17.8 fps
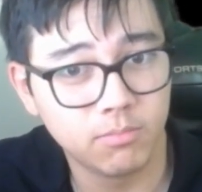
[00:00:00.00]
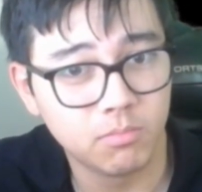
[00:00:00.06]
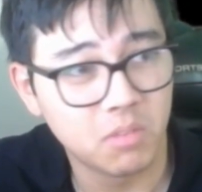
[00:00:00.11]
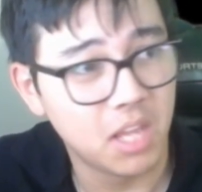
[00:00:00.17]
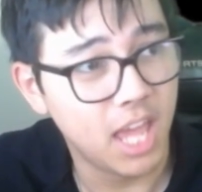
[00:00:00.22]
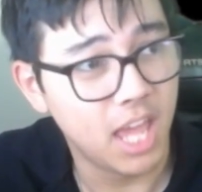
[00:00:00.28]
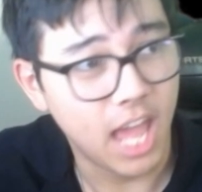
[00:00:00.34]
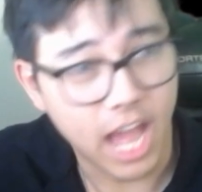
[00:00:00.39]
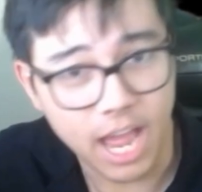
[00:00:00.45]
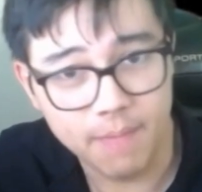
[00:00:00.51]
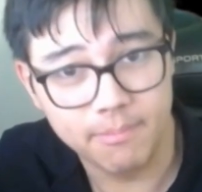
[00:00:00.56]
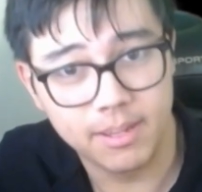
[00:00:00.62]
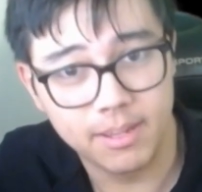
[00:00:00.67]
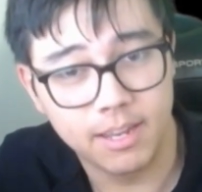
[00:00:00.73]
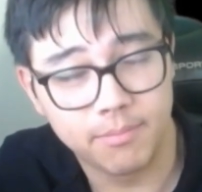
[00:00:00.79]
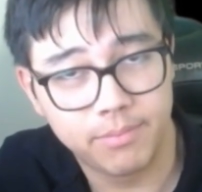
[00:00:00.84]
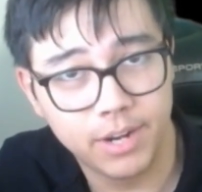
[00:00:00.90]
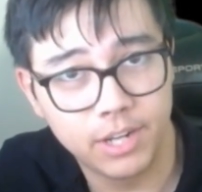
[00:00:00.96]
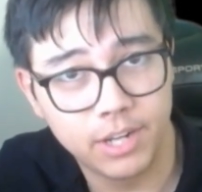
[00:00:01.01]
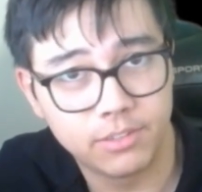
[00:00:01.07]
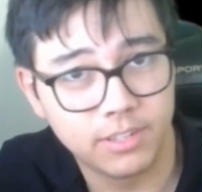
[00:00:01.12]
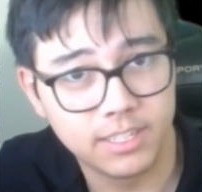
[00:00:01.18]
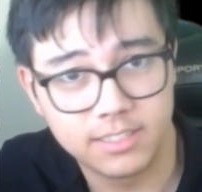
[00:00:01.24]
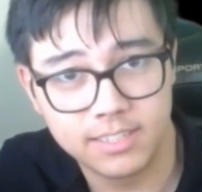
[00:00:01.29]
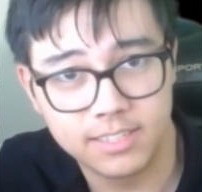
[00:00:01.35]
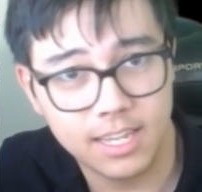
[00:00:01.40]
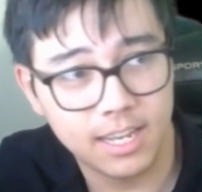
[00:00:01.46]
I mean, I'm pretty sure he
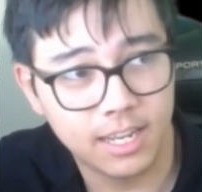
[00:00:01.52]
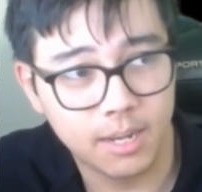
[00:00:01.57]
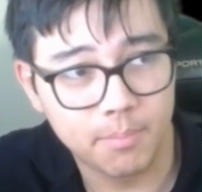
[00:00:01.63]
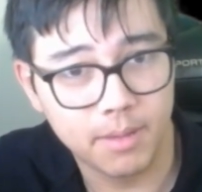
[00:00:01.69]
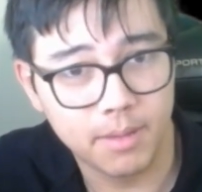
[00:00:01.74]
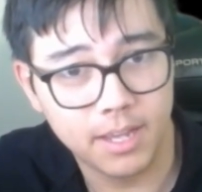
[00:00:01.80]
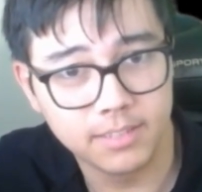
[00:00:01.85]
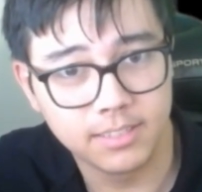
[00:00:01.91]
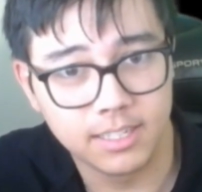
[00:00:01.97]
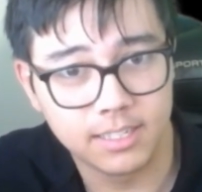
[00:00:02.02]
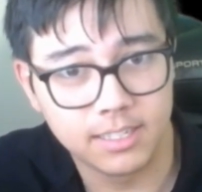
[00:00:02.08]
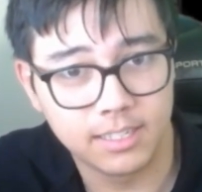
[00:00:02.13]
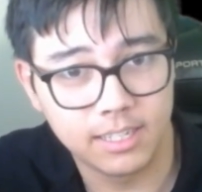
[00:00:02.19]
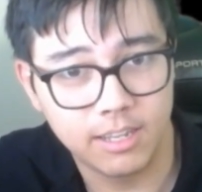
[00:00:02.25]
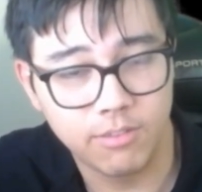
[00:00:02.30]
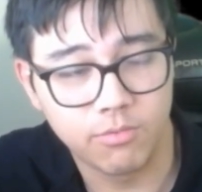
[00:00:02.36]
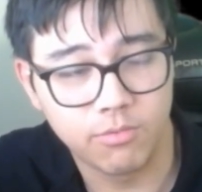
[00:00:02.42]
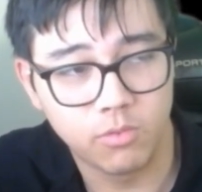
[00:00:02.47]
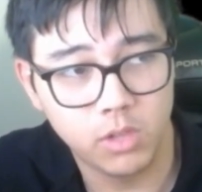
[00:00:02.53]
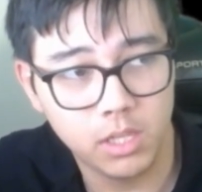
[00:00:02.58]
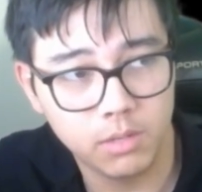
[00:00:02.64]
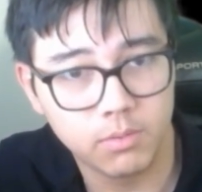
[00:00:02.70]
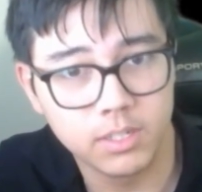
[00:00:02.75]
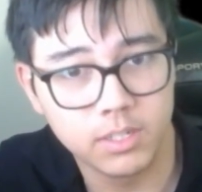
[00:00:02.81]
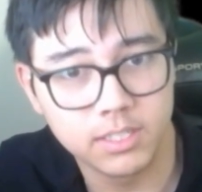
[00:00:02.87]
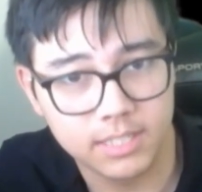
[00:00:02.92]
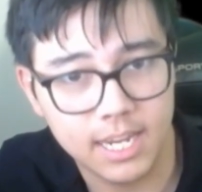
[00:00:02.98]
said in the past that he really
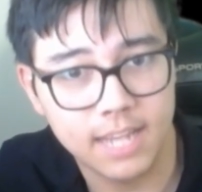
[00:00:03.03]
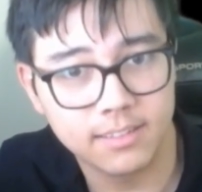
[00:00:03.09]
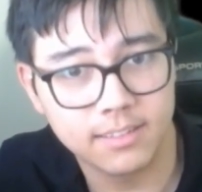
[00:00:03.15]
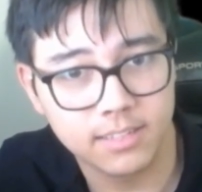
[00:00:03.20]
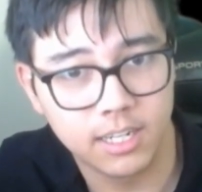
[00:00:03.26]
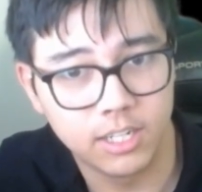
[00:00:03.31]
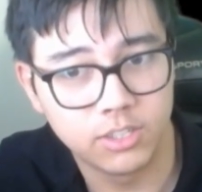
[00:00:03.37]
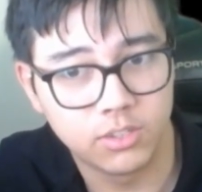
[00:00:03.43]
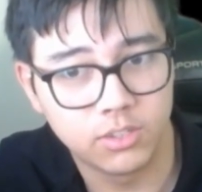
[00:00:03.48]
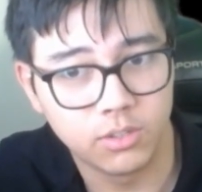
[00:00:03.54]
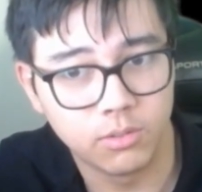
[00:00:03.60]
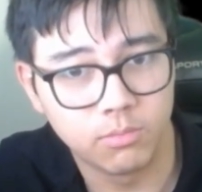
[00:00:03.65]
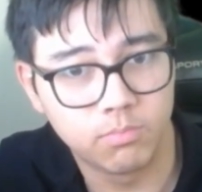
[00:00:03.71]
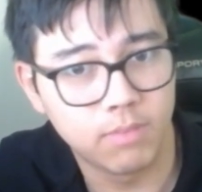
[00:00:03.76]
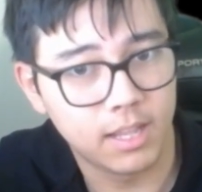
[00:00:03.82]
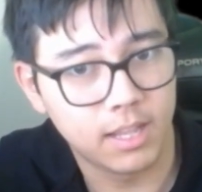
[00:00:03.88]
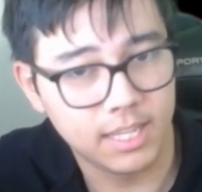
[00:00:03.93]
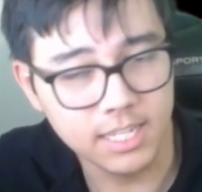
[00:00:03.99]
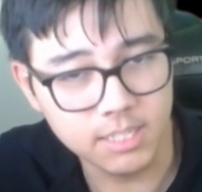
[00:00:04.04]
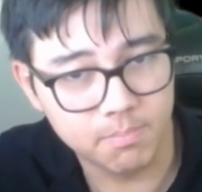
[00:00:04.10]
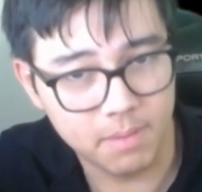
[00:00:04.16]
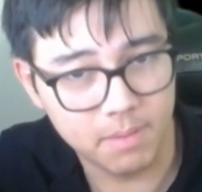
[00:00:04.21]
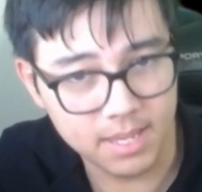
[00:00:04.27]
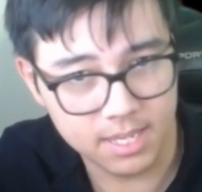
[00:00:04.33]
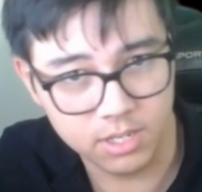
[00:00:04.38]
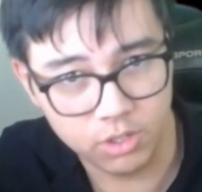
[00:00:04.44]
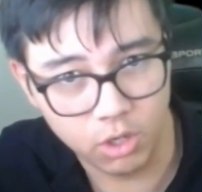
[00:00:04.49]
wants NASCAR to at least be
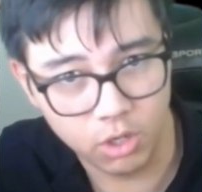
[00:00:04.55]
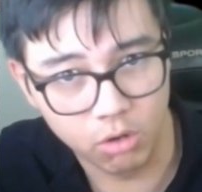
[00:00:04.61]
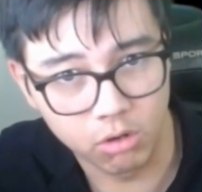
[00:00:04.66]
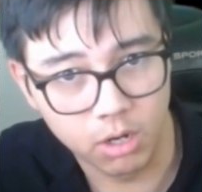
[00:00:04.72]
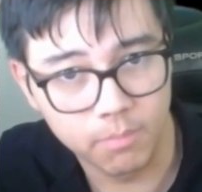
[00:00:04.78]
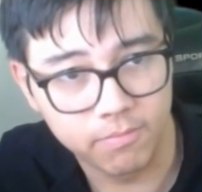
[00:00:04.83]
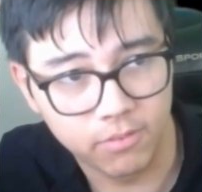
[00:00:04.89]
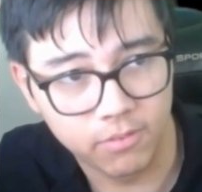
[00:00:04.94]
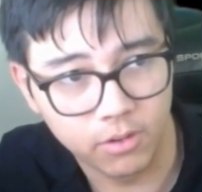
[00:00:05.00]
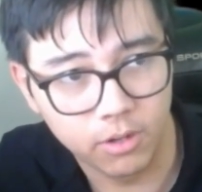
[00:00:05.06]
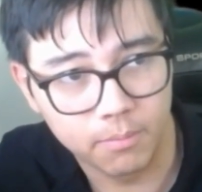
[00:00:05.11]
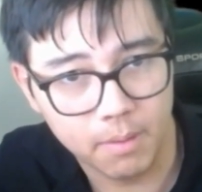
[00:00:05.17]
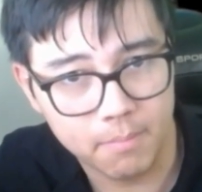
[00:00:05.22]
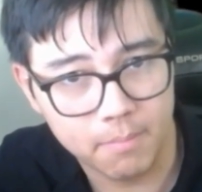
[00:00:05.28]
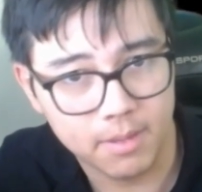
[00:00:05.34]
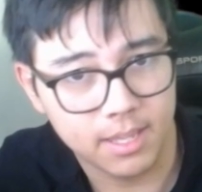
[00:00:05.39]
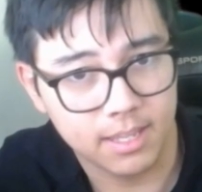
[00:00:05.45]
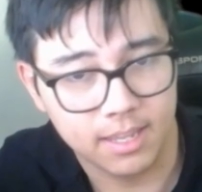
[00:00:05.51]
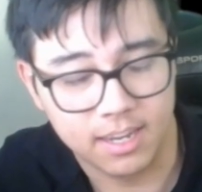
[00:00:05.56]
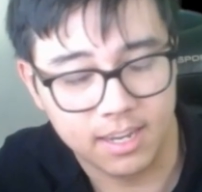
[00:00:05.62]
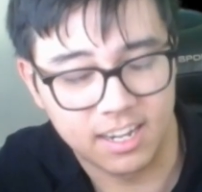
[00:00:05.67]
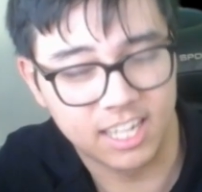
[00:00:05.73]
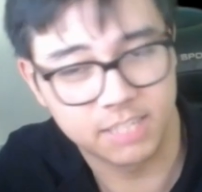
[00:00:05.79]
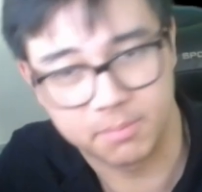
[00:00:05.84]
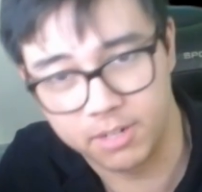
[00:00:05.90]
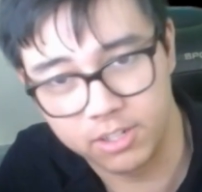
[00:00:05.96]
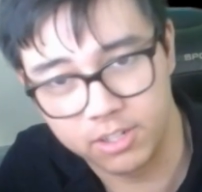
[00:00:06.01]
in Europe for maybe an
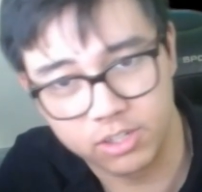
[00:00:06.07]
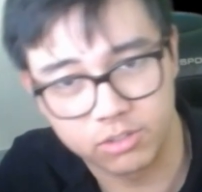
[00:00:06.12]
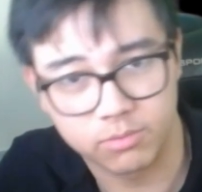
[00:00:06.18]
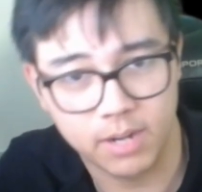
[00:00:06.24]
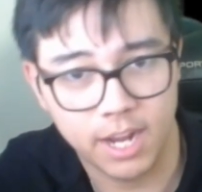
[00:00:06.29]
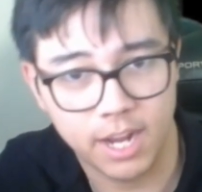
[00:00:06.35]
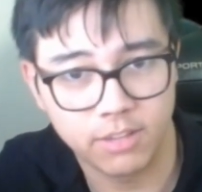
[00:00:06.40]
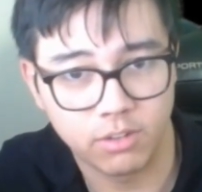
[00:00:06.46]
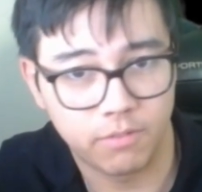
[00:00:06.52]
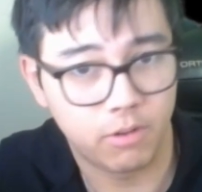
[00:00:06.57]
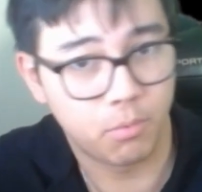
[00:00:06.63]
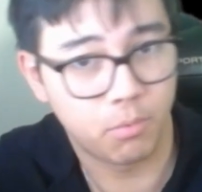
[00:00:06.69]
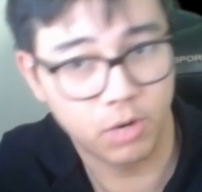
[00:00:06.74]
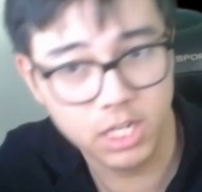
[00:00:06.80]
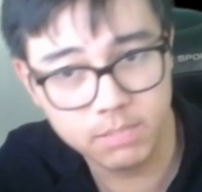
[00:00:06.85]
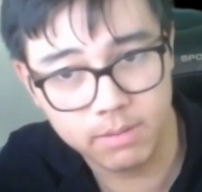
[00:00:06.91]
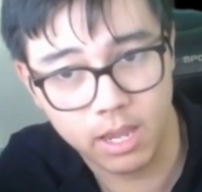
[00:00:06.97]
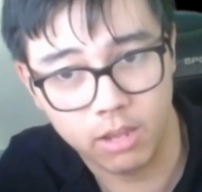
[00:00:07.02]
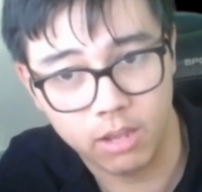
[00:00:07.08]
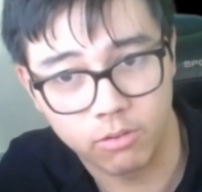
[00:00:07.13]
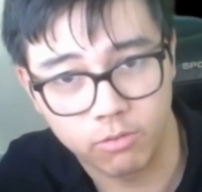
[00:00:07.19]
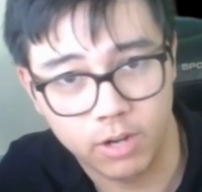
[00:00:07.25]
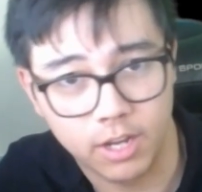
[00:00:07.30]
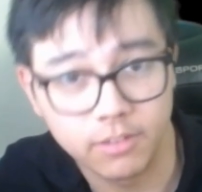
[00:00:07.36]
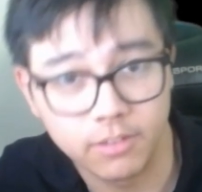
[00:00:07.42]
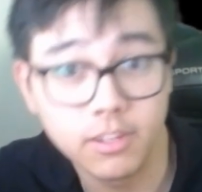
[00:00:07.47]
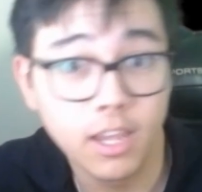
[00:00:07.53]
expedition race or even a points paying
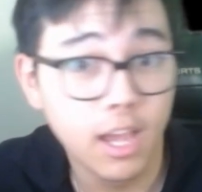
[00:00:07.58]
race.